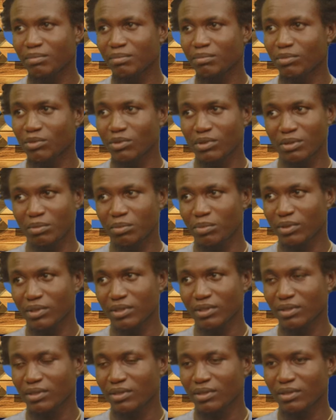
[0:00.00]
the most
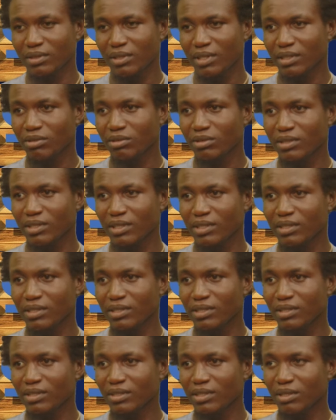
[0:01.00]
important thing. I just started
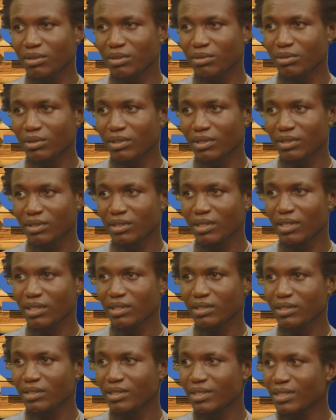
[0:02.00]
saying that okay,
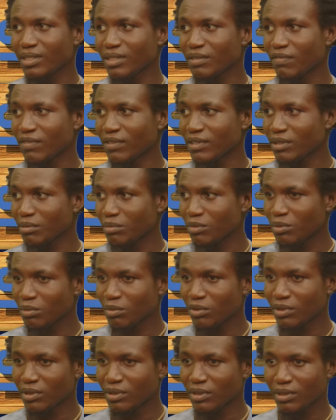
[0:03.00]
this thing is fetching me
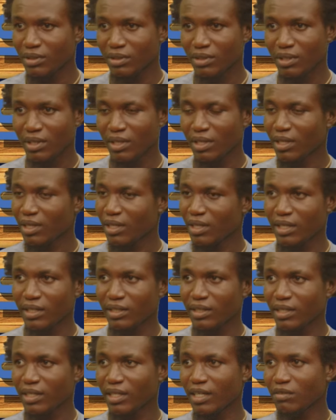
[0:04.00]
money,
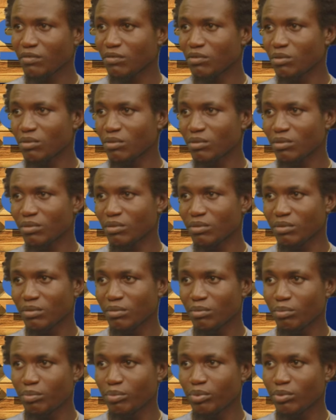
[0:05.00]
and I have to
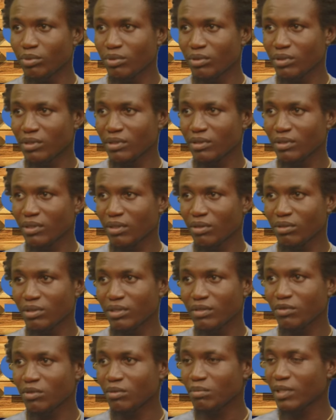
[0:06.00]
put or
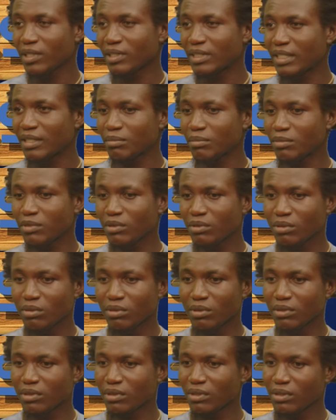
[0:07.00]
devote my time into
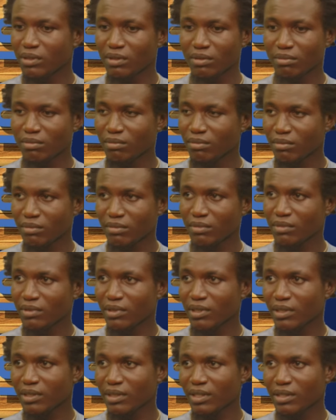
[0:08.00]
it,
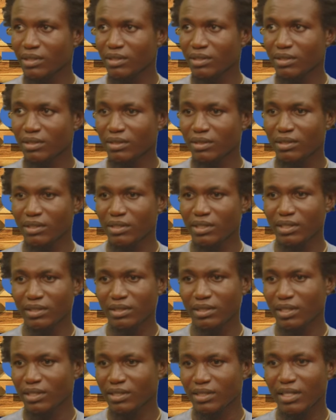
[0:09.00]
and that's it.
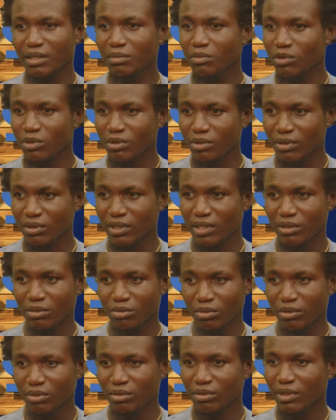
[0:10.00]
Then as time goes on as
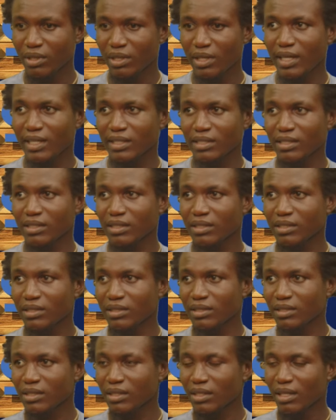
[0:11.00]
well, I
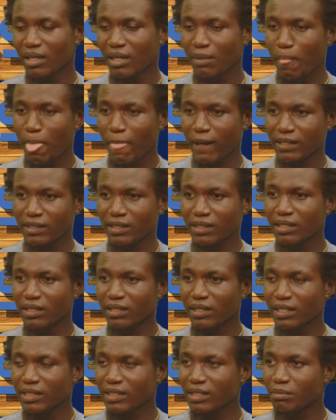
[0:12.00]

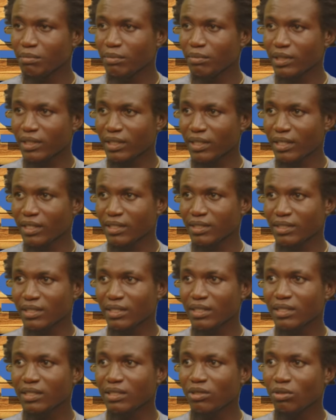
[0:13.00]
started getting better and
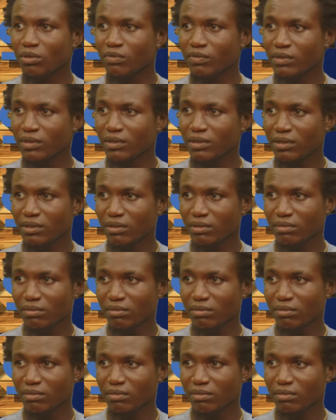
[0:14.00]
started loving